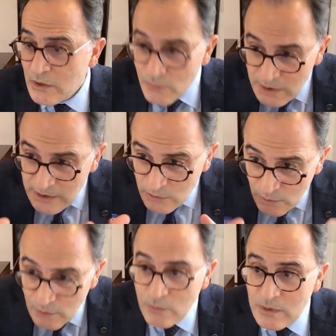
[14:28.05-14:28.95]
So we need to
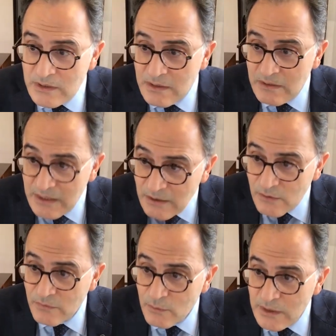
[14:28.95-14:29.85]
always think
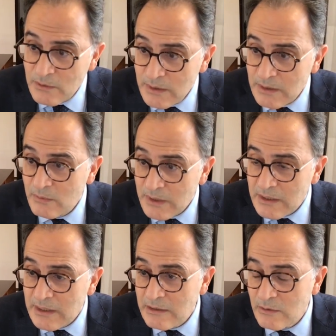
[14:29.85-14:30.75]
of the way we
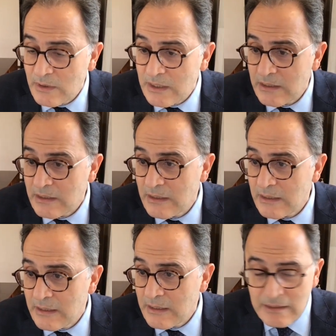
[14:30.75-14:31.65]
relate to
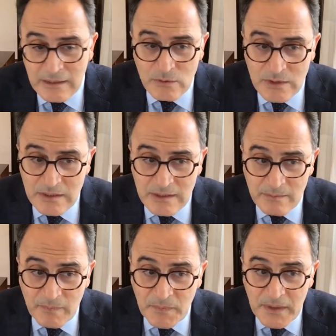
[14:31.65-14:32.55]
that
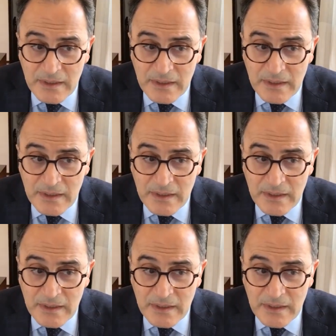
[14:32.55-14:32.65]
ecosystem.